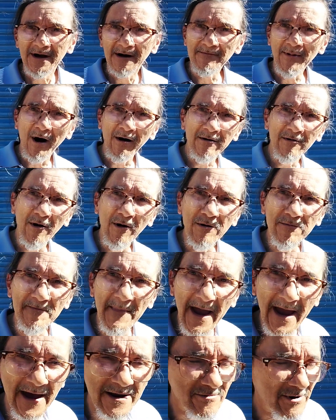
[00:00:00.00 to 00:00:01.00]
all old
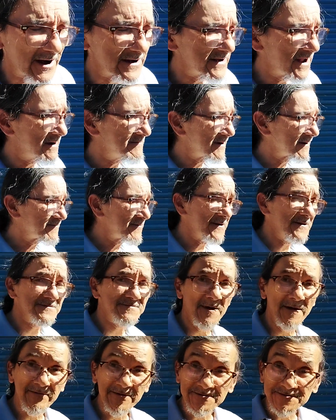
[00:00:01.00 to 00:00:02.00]
man right now, my friends.
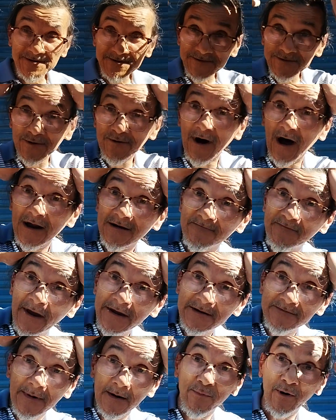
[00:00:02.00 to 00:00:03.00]
Maybe it's just too hot and I'm
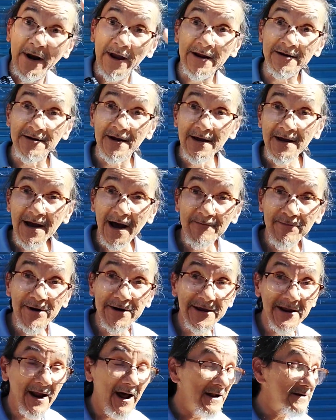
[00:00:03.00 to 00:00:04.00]
baking my brain. I better
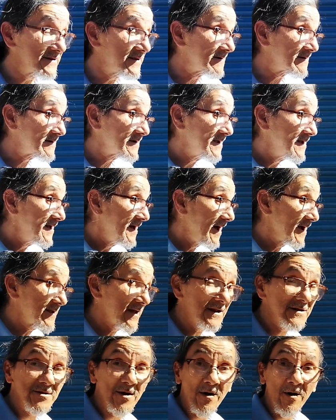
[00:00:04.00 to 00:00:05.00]
get out of here. I
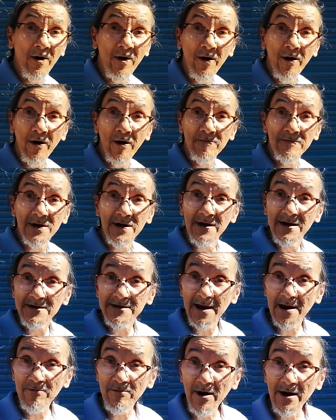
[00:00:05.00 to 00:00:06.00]
gotta go home,
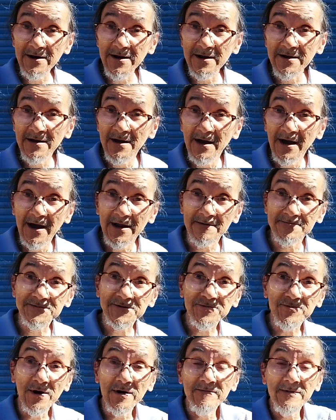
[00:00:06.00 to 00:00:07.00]
get ready. I'm
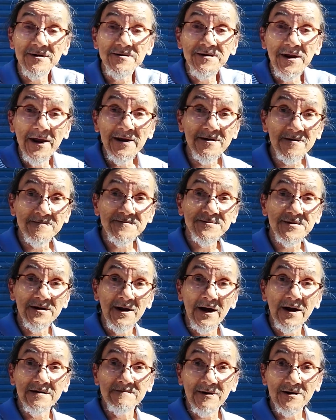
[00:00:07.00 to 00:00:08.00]
streaming Dinkum
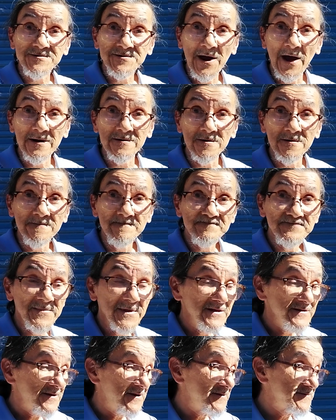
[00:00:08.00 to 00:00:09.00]
tonight on my channel,
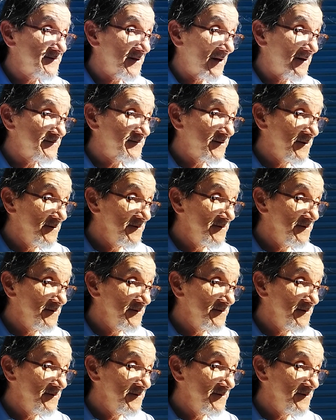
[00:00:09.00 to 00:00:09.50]
because on